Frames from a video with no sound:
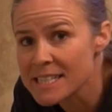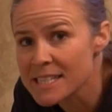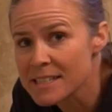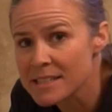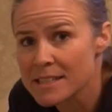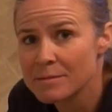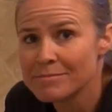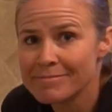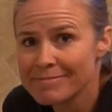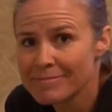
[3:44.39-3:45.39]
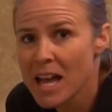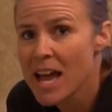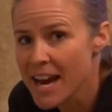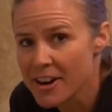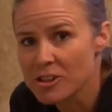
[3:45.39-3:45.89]
system,
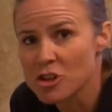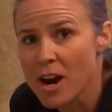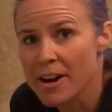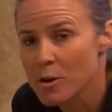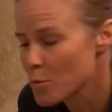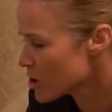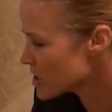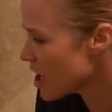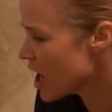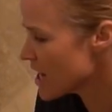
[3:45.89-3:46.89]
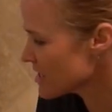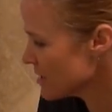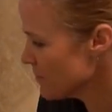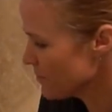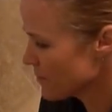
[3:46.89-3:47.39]
hair dryer works
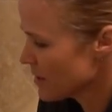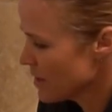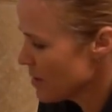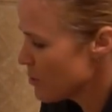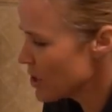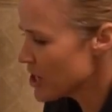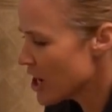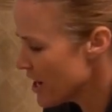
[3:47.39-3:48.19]
awesome. Put it on